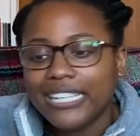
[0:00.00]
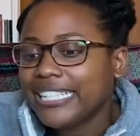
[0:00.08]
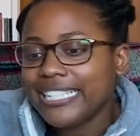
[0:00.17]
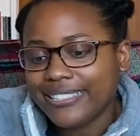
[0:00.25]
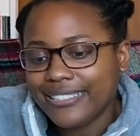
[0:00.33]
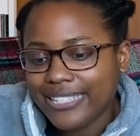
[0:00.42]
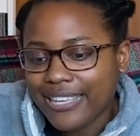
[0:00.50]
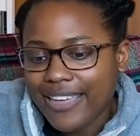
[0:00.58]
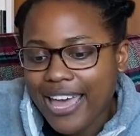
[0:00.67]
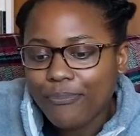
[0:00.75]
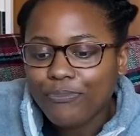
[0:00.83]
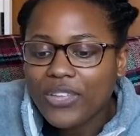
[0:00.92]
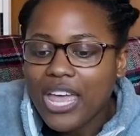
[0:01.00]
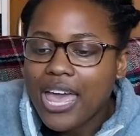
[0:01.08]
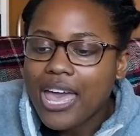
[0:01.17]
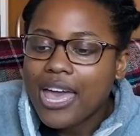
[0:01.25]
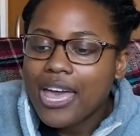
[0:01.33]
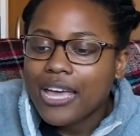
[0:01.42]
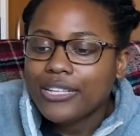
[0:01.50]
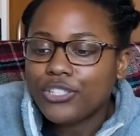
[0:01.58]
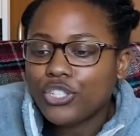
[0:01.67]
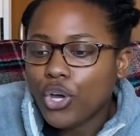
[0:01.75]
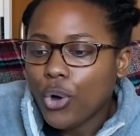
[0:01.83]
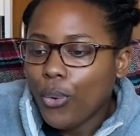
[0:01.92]
Doesn't say that.
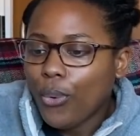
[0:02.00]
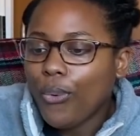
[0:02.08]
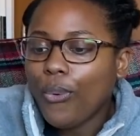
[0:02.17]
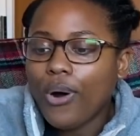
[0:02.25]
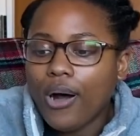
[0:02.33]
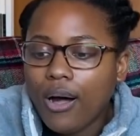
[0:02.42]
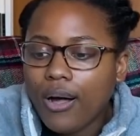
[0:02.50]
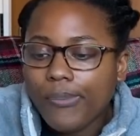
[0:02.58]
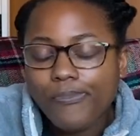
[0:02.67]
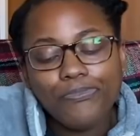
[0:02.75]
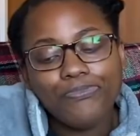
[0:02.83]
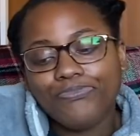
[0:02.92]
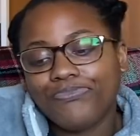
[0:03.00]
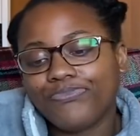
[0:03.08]
So, um,